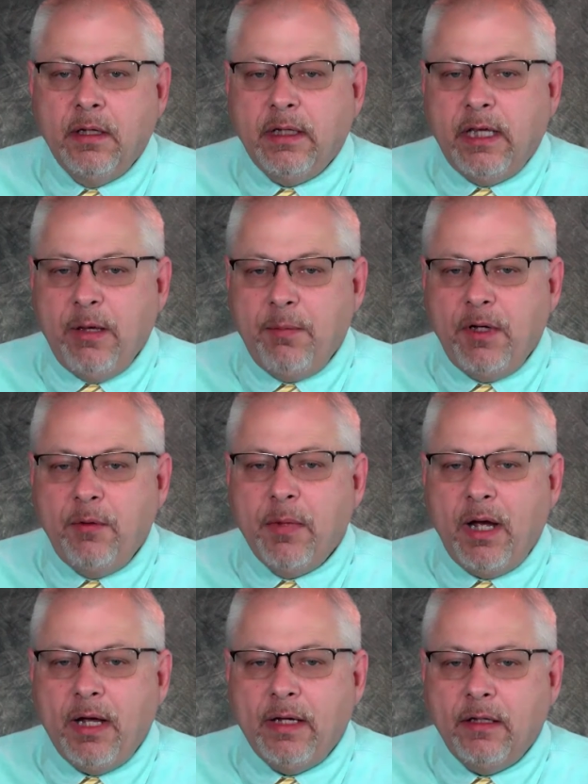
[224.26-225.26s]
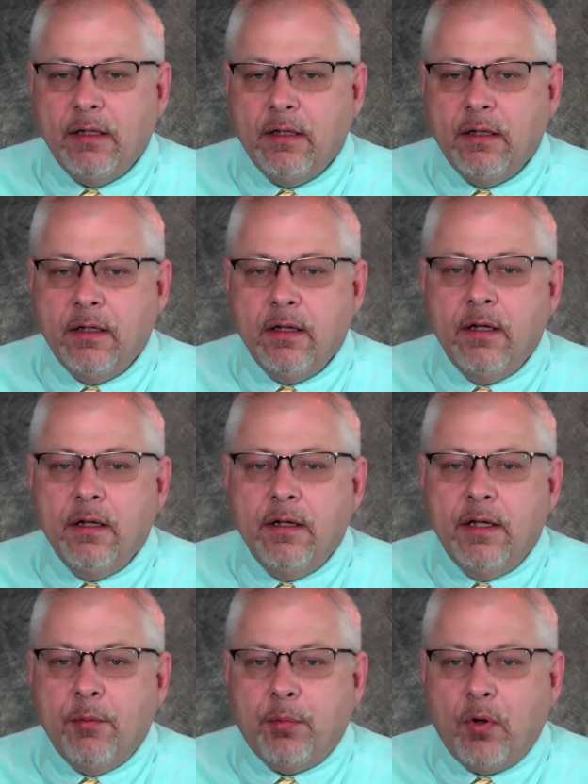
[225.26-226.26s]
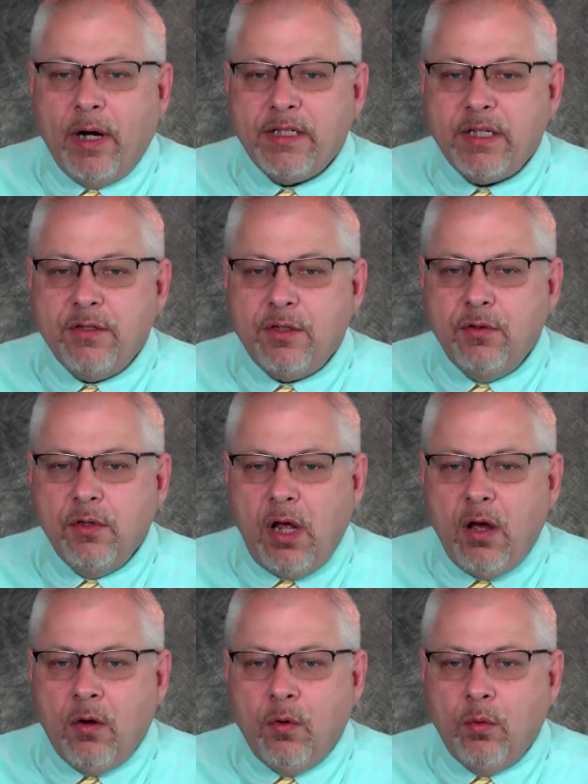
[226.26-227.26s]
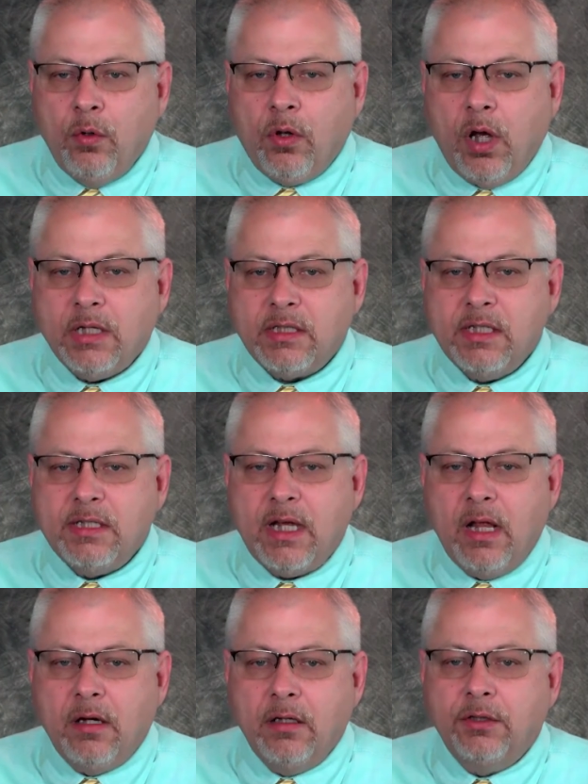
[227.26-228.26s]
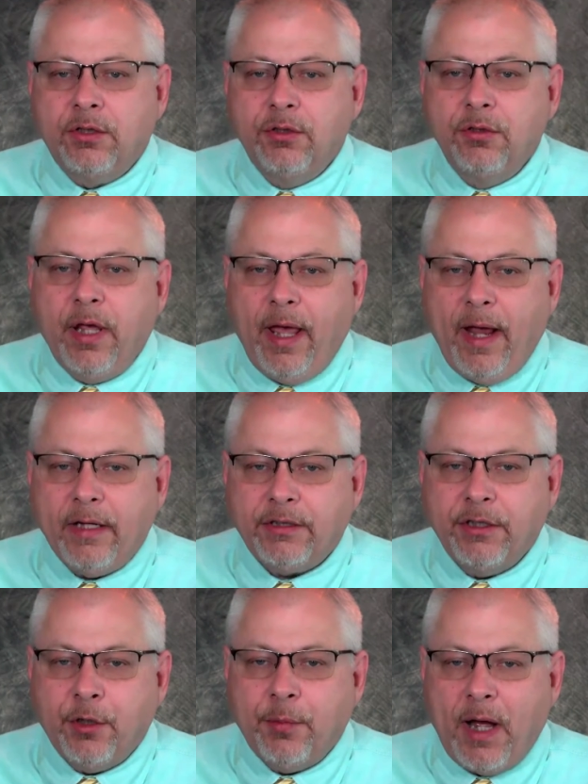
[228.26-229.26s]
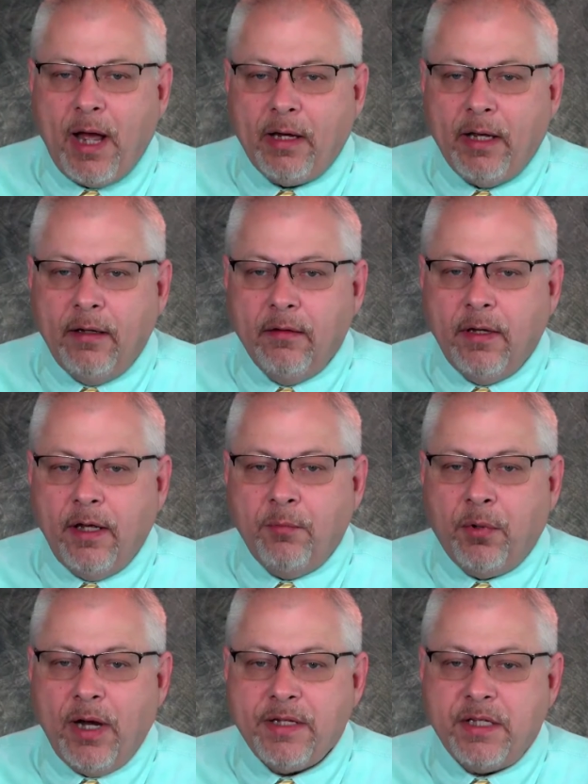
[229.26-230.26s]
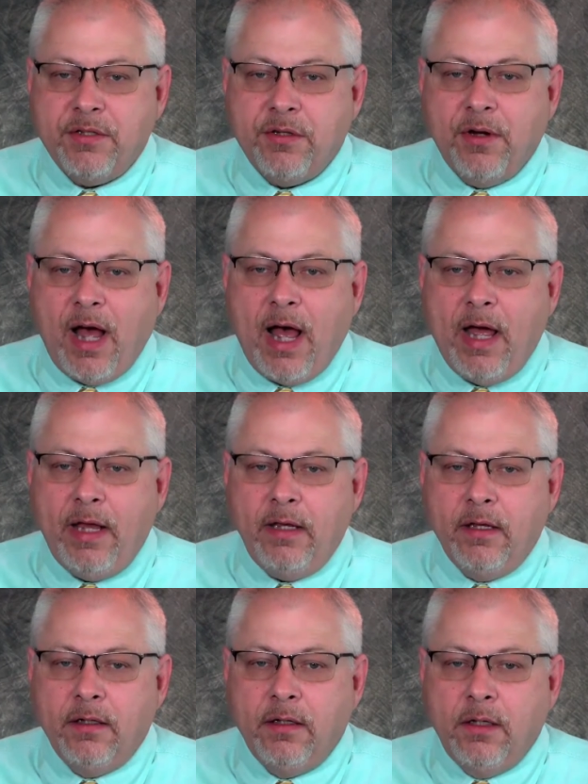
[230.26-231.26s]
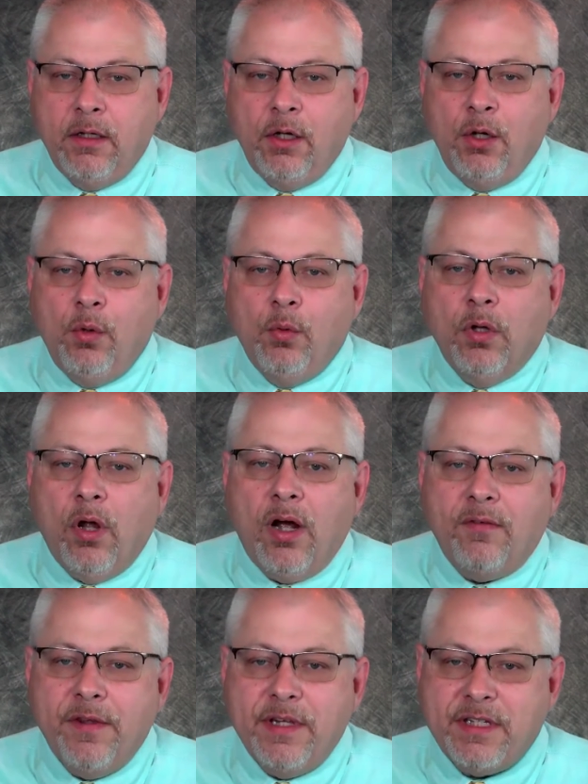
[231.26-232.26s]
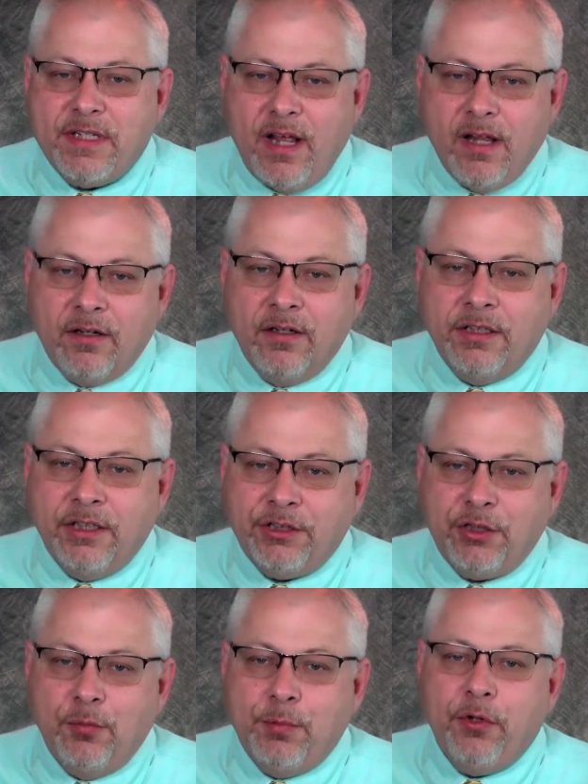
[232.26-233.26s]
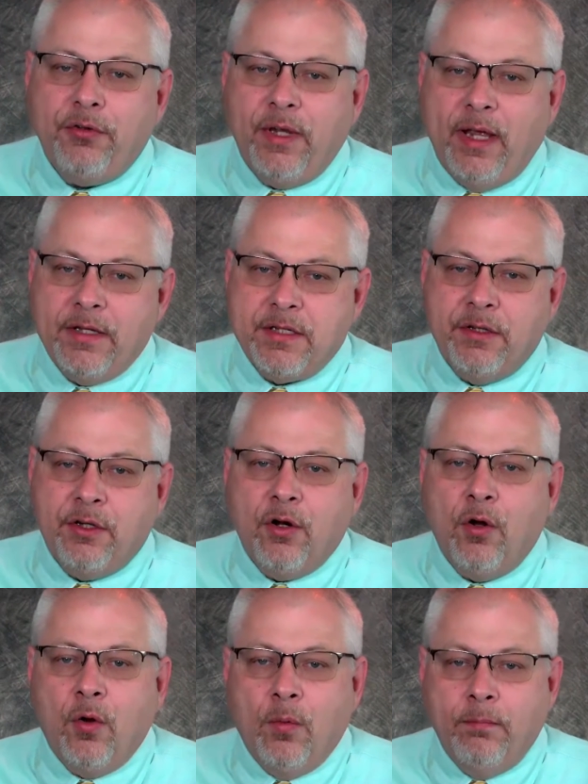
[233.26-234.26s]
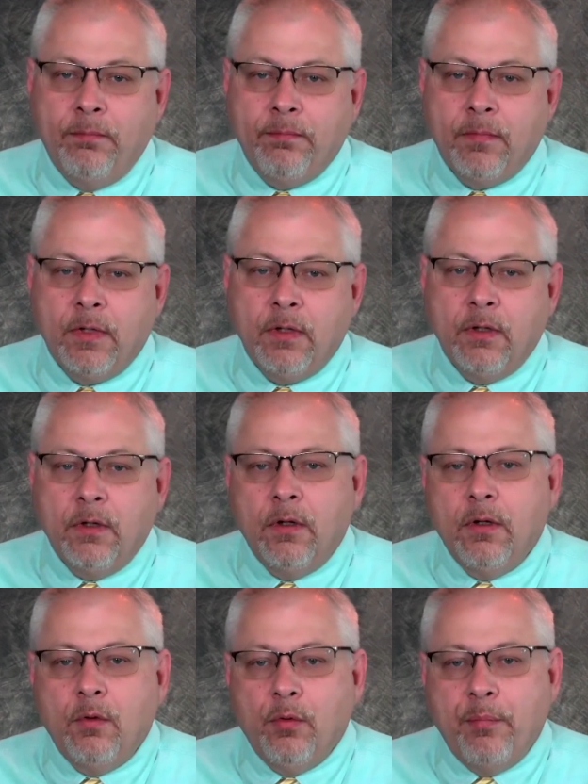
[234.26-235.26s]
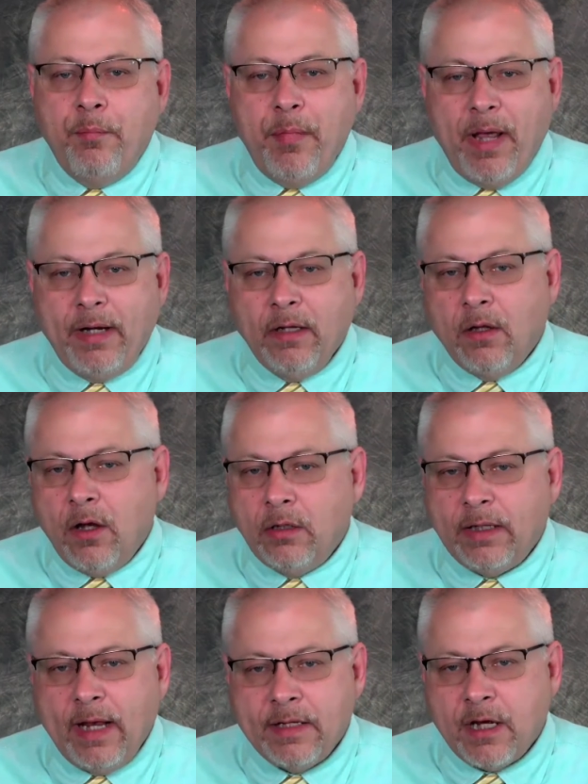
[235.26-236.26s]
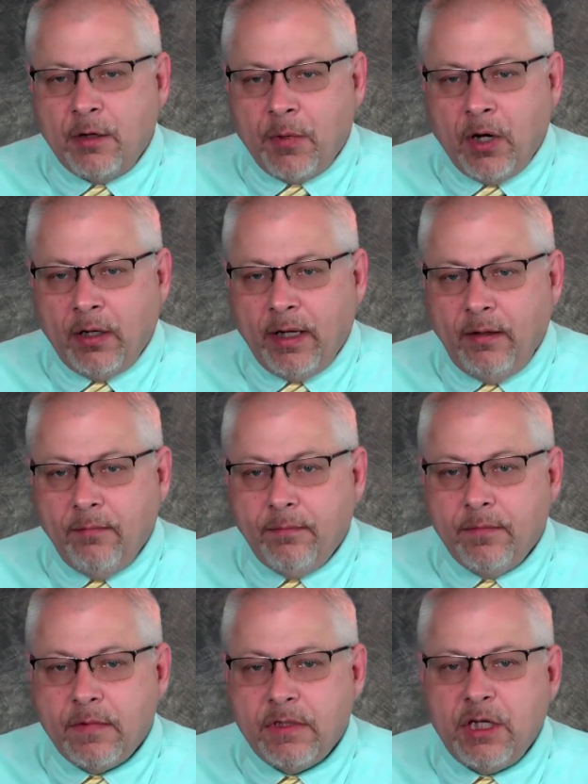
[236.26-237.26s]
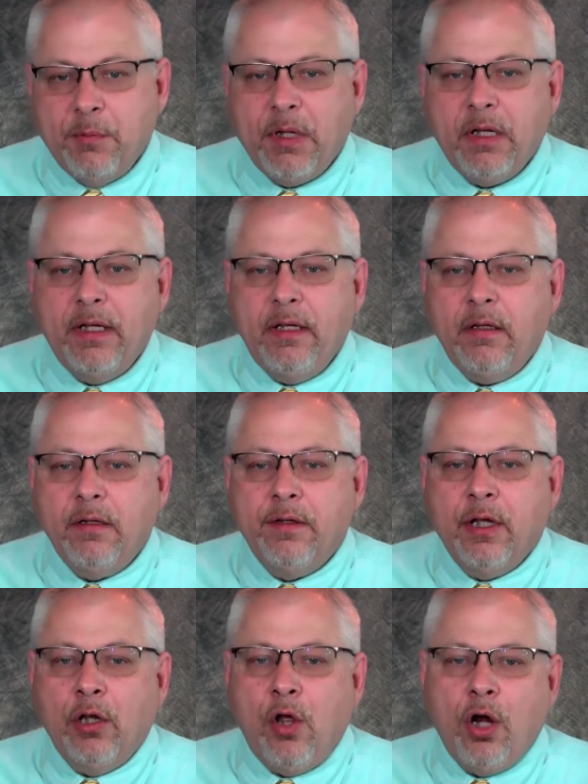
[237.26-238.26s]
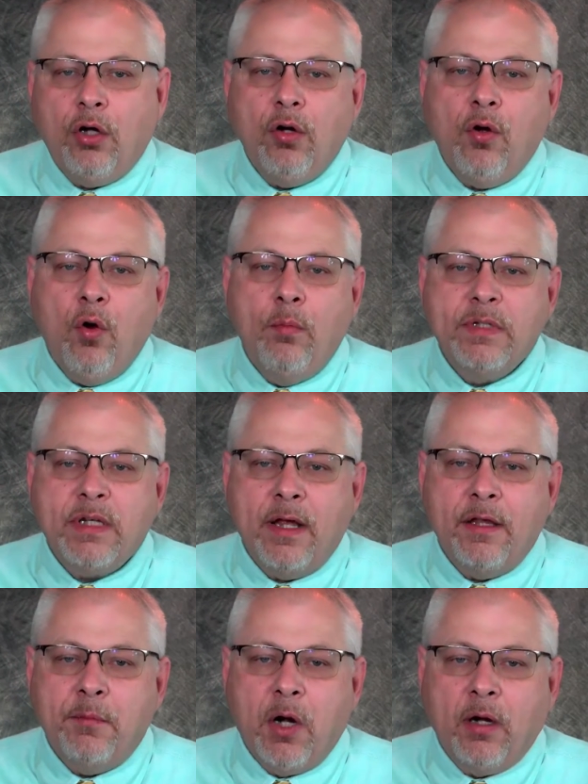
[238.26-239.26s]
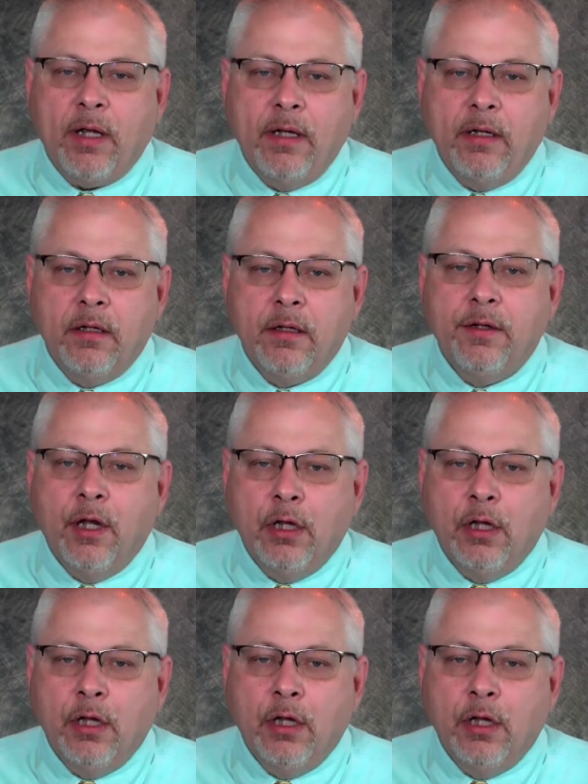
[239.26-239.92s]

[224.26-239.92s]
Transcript: Keep it in mind that pricing too low will cost the seller true cash in their pocket, and pricing too high will offer the seller additional birthdays in their home with many long days on market. Typically, the longer a home is on the market, the